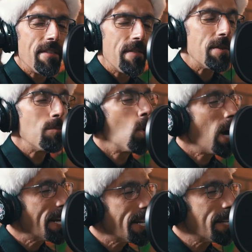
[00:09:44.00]
have even
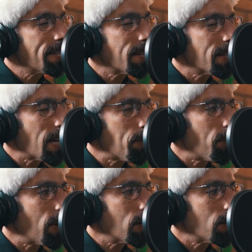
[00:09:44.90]
more ideas on top
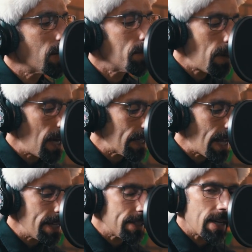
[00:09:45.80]
of our uh,
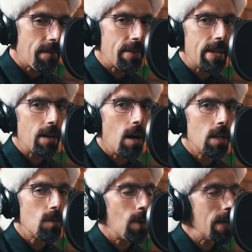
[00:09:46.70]
podcast and everything
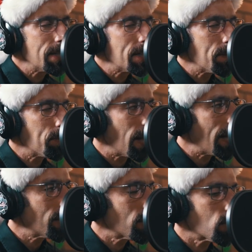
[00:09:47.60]
all in one easy
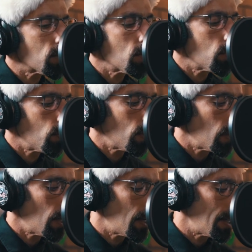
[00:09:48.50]
place. So you
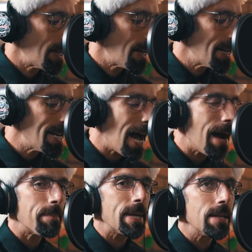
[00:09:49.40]
will uh,
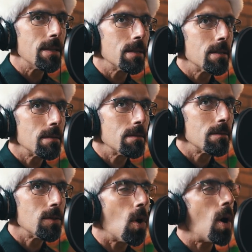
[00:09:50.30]
not be
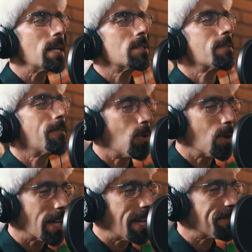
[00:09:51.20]
lost
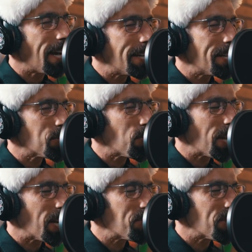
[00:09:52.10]
for gift ideas
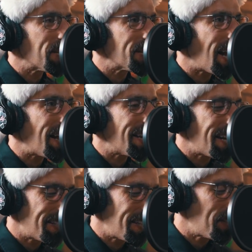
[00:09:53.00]
when it comes to this
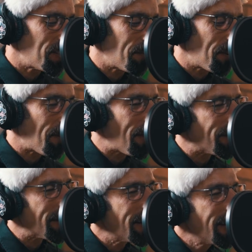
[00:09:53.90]
holiday season of your
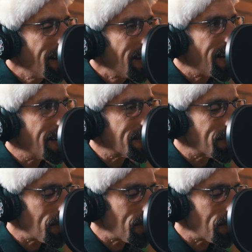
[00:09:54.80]
favorite uh,